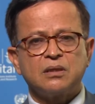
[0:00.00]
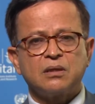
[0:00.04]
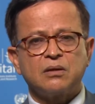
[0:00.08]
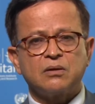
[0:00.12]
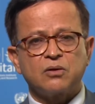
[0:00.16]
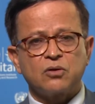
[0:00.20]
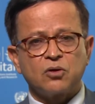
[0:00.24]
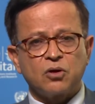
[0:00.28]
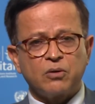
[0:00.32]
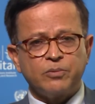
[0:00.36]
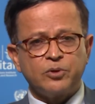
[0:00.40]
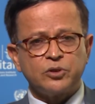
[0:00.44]

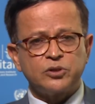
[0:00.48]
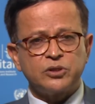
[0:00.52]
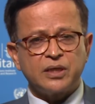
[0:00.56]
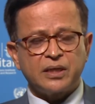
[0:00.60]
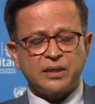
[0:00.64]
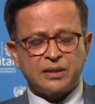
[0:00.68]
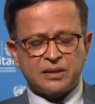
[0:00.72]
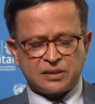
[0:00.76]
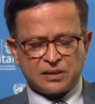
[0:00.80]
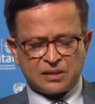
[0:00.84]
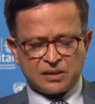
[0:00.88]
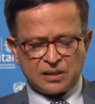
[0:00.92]

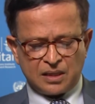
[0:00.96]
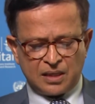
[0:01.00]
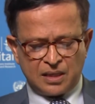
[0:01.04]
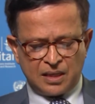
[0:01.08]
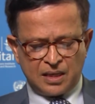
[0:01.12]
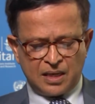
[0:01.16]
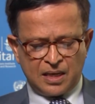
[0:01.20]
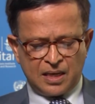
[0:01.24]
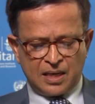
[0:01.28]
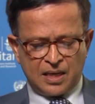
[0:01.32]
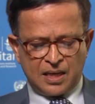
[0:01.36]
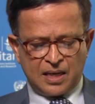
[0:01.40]
robotics
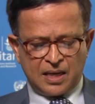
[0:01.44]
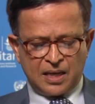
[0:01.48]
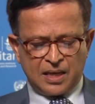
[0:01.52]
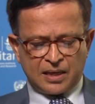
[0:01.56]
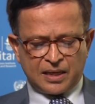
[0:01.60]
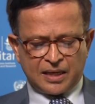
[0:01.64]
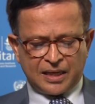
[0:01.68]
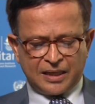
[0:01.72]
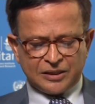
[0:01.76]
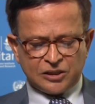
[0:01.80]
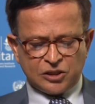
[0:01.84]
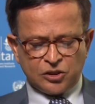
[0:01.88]

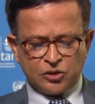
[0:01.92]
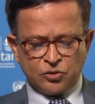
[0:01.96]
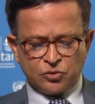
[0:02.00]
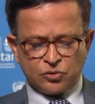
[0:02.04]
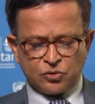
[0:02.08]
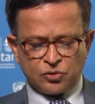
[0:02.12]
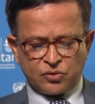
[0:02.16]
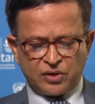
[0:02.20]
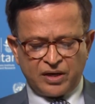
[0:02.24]
continue to